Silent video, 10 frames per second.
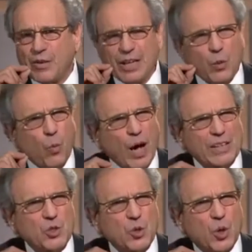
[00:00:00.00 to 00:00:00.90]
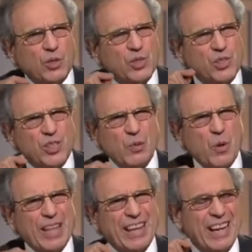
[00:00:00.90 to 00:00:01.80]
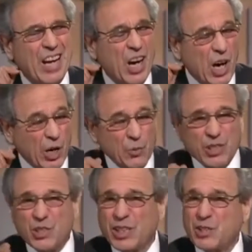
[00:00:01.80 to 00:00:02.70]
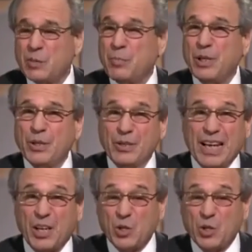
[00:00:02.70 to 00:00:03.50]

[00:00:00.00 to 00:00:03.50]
any watchdogs to see where that $160 billion a